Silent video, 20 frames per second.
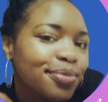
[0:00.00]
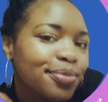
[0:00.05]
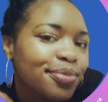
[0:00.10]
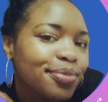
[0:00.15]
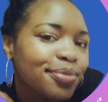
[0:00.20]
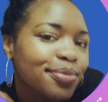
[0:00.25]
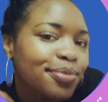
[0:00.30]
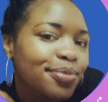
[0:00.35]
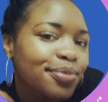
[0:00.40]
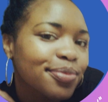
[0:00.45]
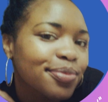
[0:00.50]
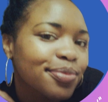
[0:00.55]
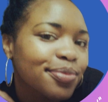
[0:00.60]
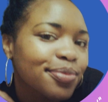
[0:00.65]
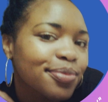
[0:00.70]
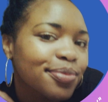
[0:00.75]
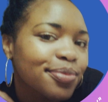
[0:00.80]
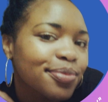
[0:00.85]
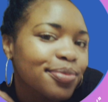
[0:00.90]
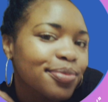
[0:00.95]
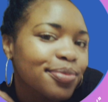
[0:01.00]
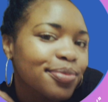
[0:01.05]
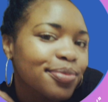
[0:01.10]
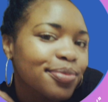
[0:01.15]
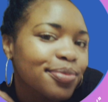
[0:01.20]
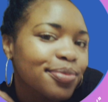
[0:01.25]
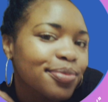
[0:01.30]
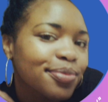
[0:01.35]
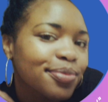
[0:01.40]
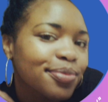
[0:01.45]

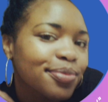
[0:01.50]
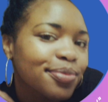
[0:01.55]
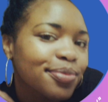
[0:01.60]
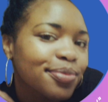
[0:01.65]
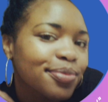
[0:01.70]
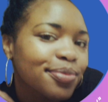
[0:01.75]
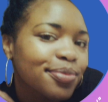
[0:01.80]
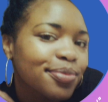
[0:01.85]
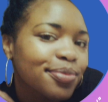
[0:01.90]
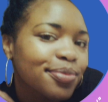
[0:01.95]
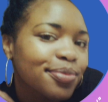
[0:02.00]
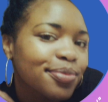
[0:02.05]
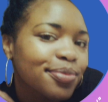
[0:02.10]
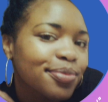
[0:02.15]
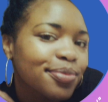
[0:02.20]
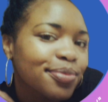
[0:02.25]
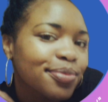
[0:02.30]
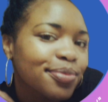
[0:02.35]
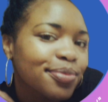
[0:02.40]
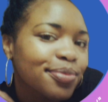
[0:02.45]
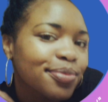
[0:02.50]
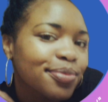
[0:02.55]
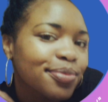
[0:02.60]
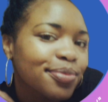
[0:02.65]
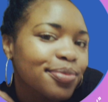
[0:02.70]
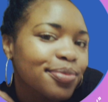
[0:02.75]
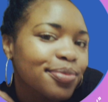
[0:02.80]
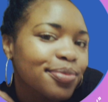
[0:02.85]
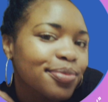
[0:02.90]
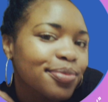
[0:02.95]

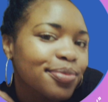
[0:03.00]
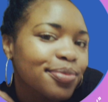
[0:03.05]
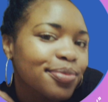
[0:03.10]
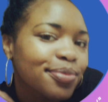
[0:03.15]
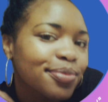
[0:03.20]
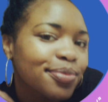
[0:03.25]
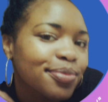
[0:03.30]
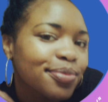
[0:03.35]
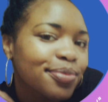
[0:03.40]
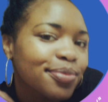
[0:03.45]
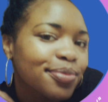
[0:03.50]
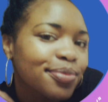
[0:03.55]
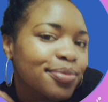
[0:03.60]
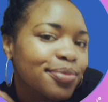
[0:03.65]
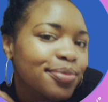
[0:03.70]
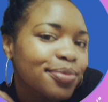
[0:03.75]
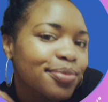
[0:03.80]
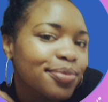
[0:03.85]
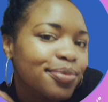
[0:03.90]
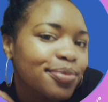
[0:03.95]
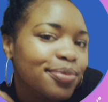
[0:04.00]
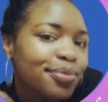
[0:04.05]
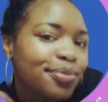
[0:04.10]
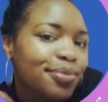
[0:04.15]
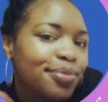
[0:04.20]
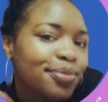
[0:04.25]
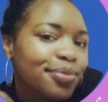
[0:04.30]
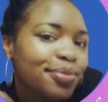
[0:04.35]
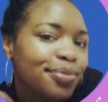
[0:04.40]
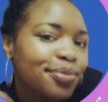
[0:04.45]

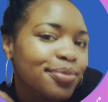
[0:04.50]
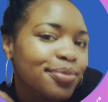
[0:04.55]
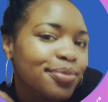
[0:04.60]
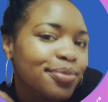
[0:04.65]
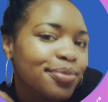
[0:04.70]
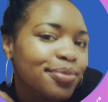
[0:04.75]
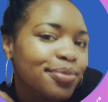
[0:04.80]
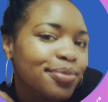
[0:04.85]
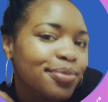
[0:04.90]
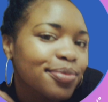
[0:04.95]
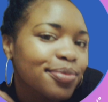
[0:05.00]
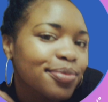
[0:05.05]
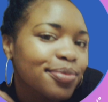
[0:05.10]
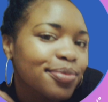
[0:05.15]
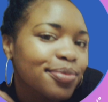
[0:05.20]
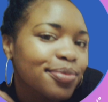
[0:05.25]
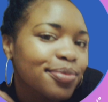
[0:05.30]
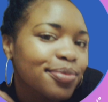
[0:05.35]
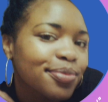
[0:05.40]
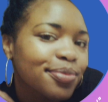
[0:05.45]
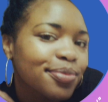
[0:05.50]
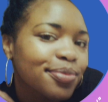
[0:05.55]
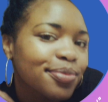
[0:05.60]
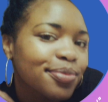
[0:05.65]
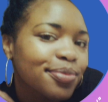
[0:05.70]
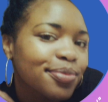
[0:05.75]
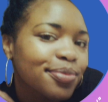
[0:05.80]
This is a still picture; no speech is visible.